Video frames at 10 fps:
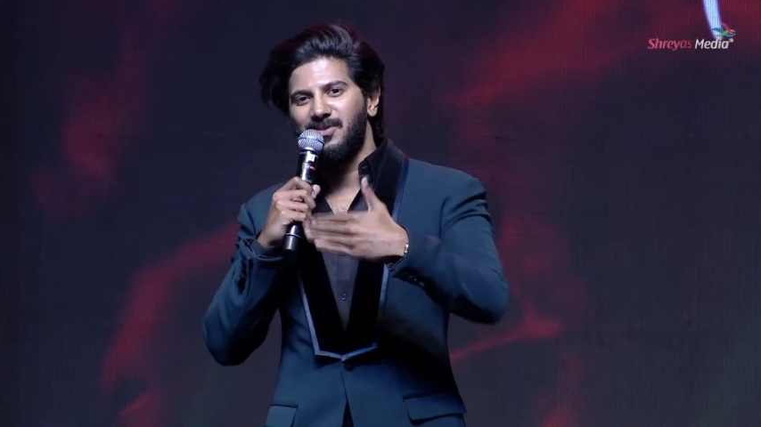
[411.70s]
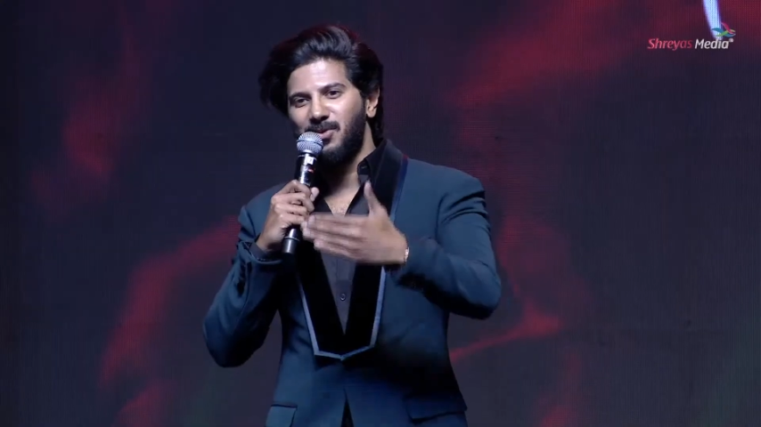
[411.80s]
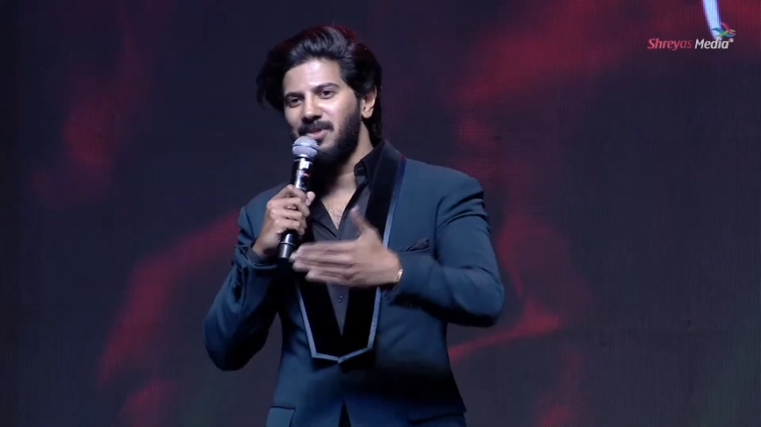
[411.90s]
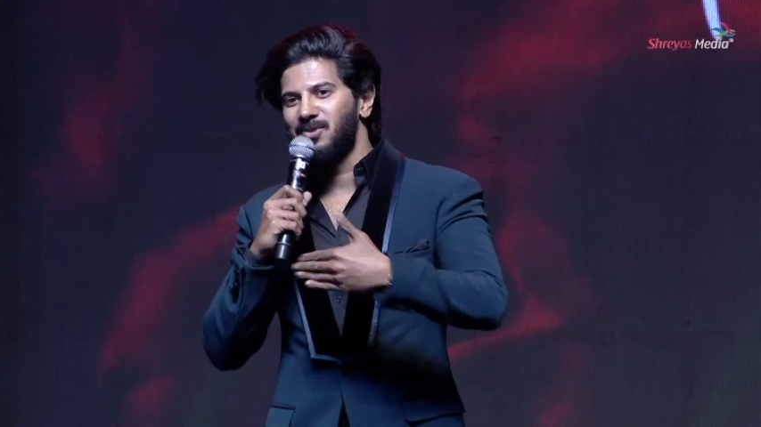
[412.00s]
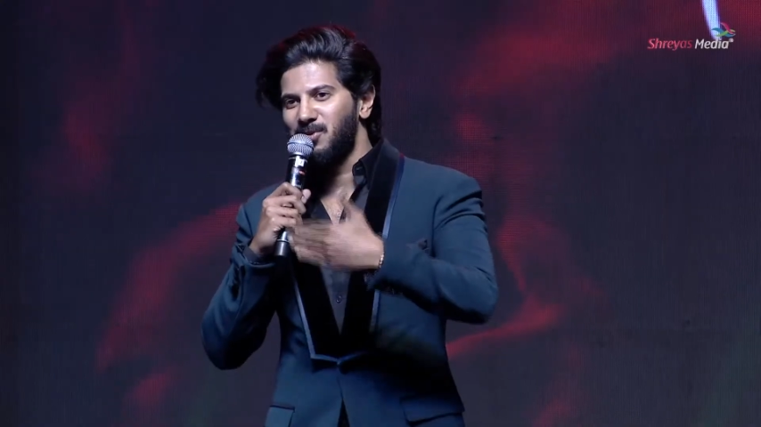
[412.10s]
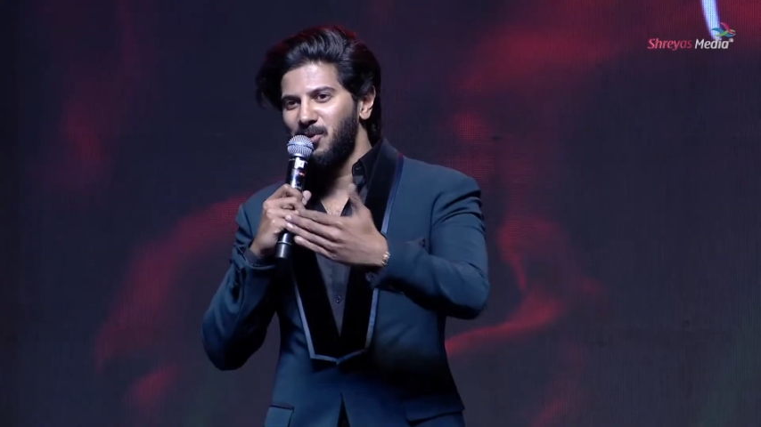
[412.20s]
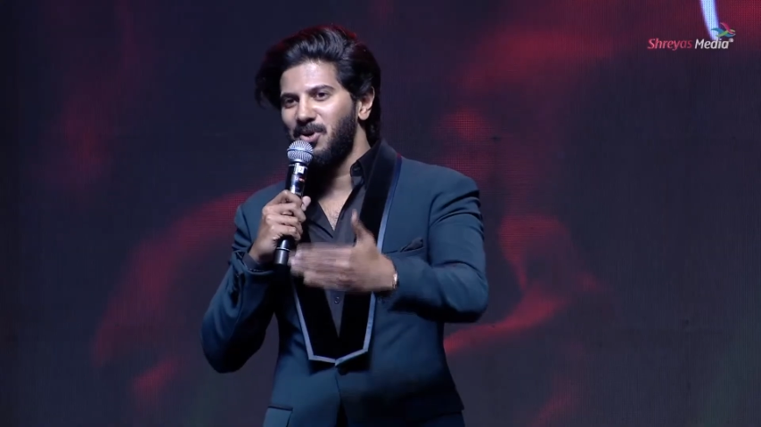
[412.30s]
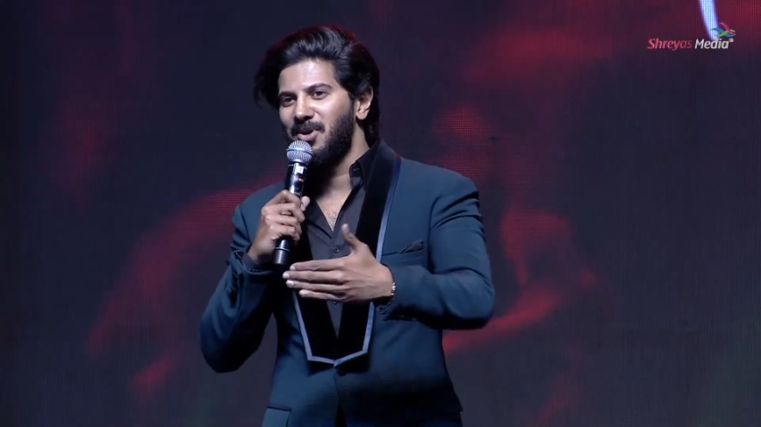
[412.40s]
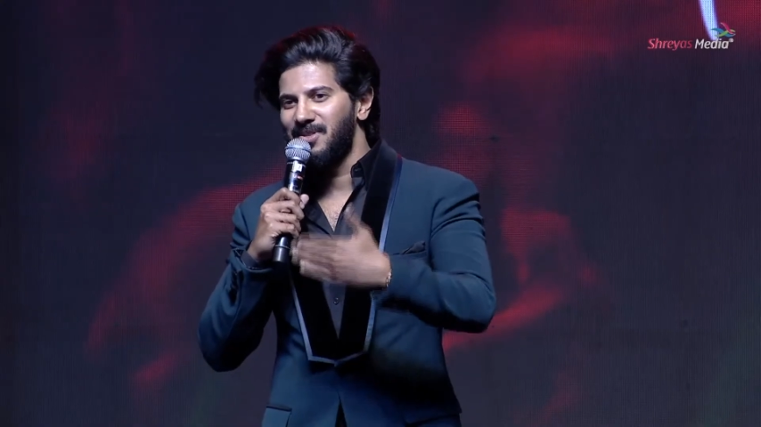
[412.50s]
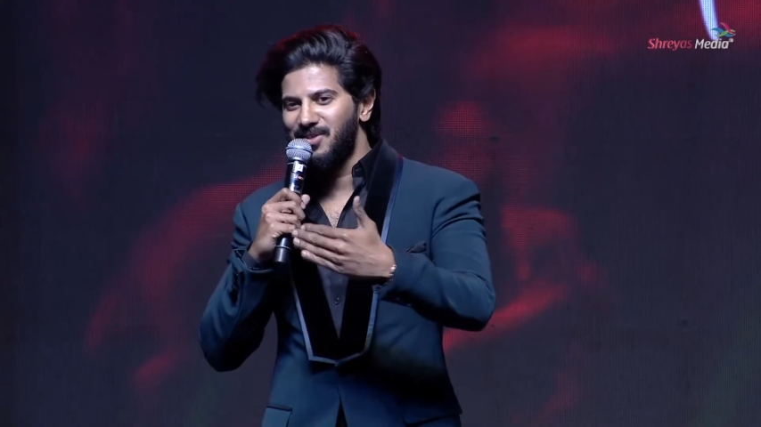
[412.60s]
story that was
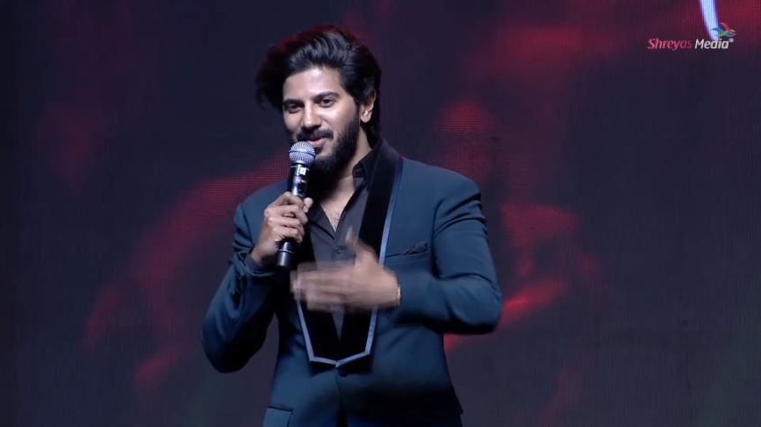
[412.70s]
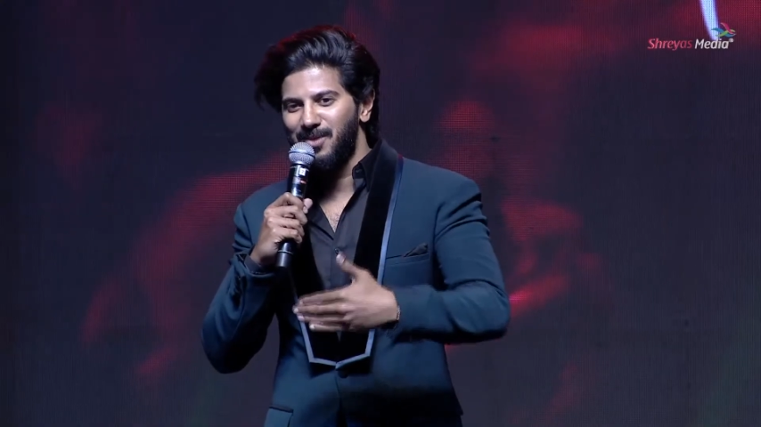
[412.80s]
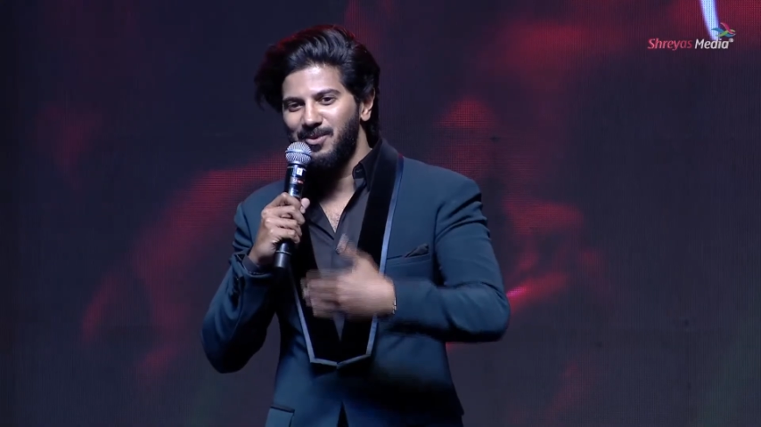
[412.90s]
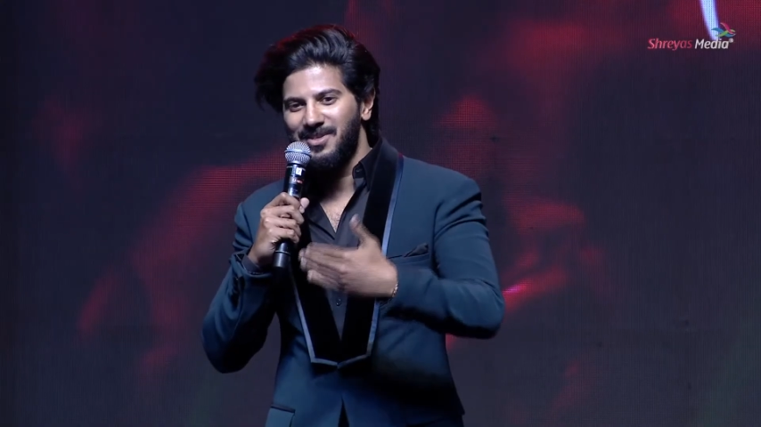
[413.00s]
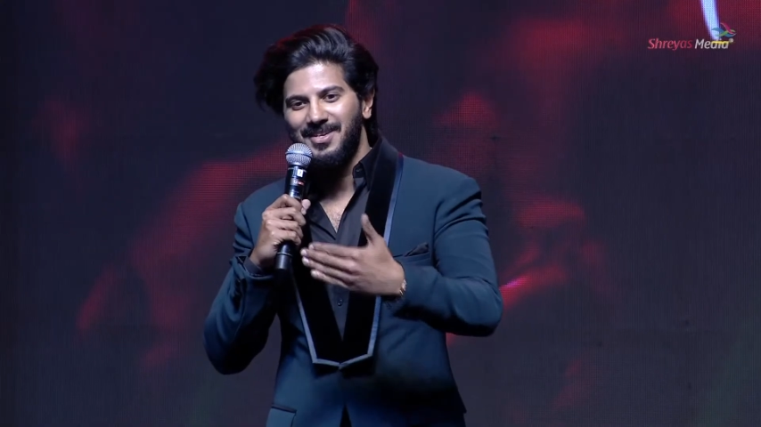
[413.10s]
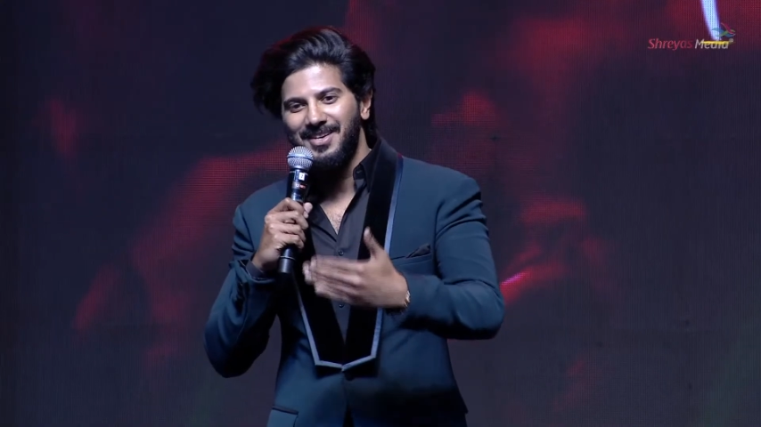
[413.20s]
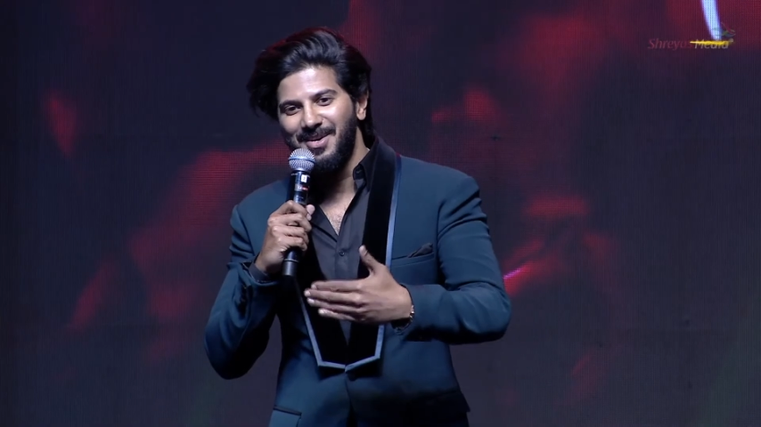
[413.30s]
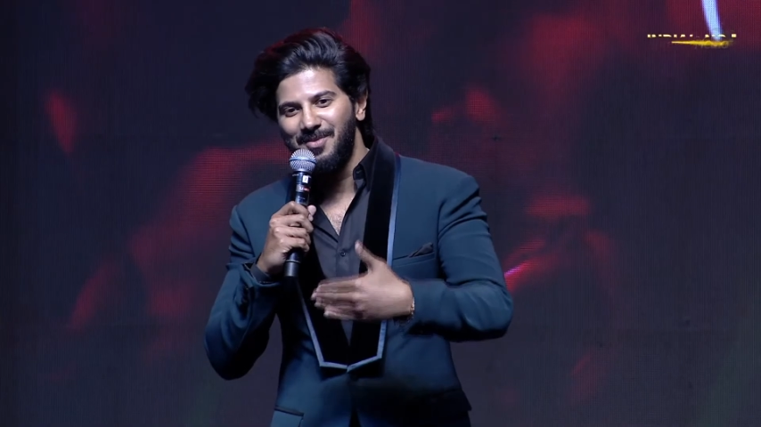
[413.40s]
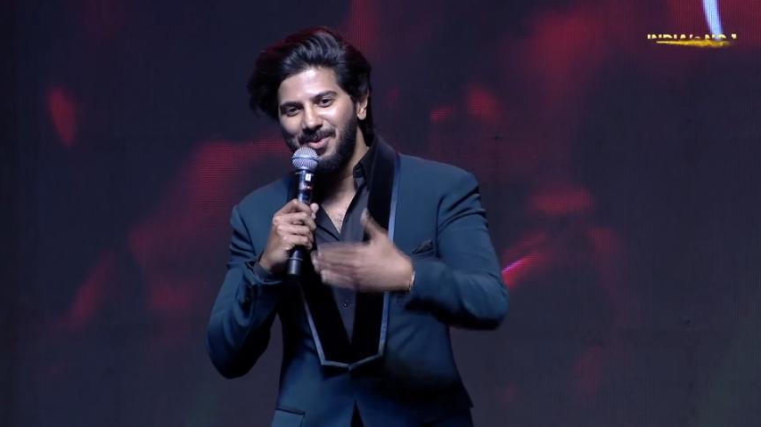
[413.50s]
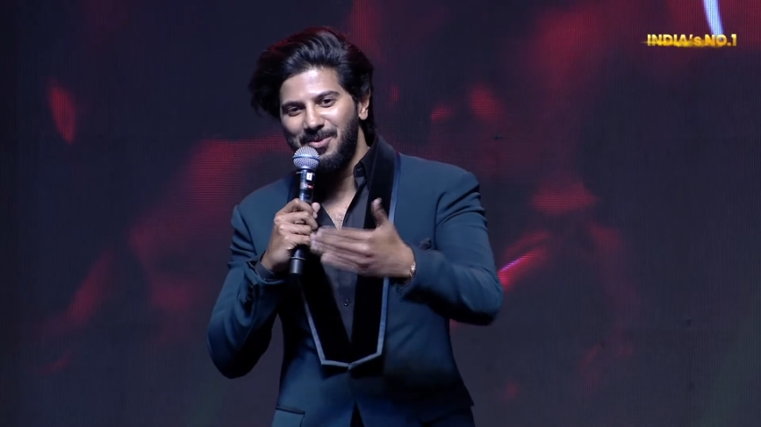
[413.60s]
going on in this film was
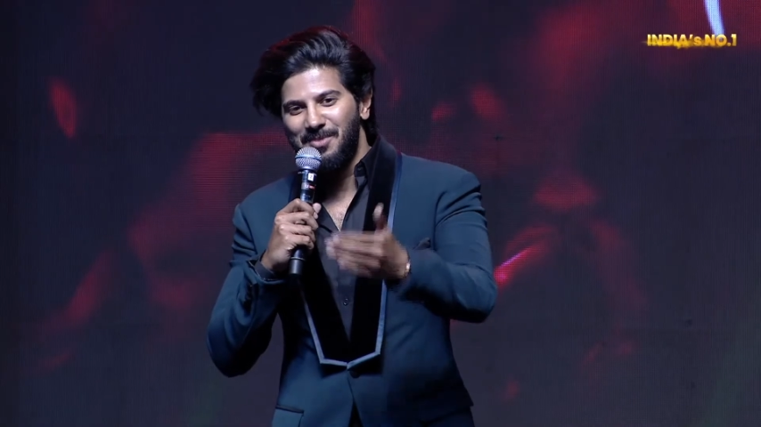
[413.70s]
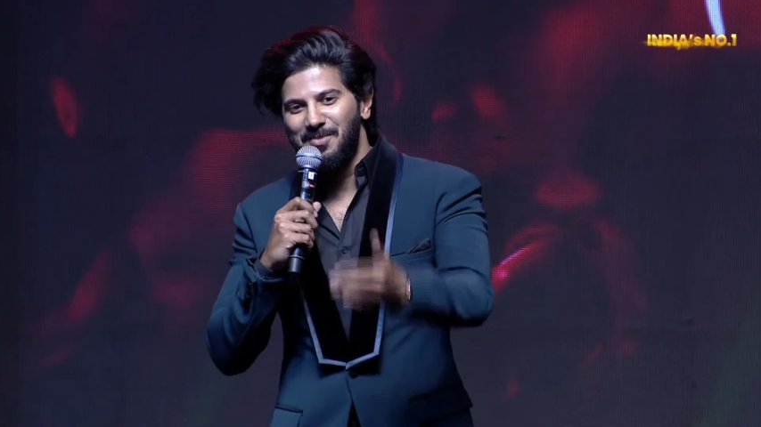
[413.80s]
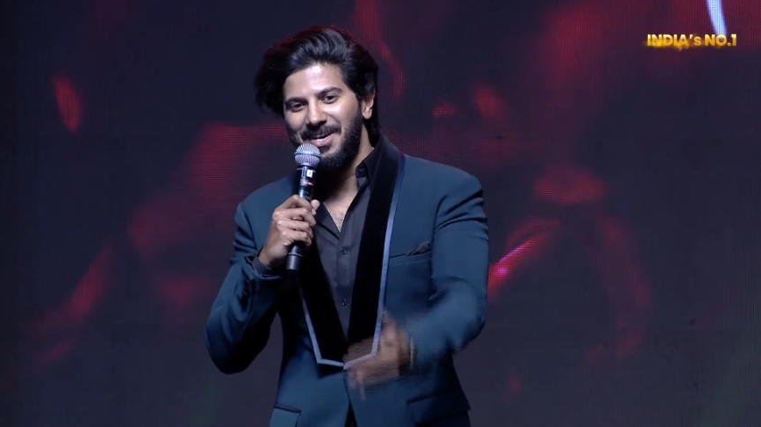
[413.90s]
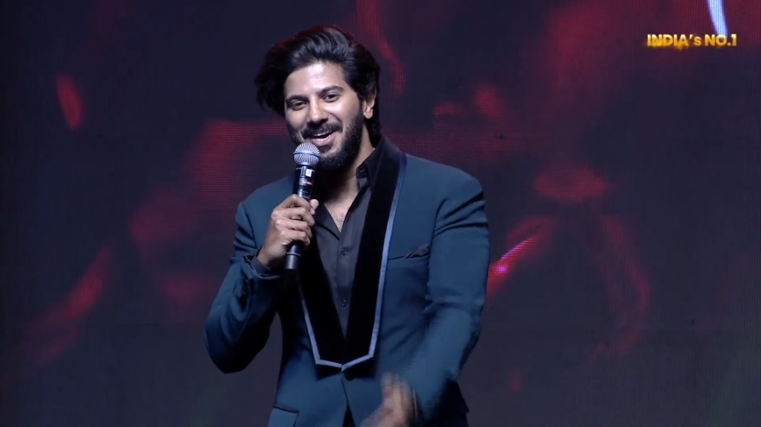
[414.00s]
between me,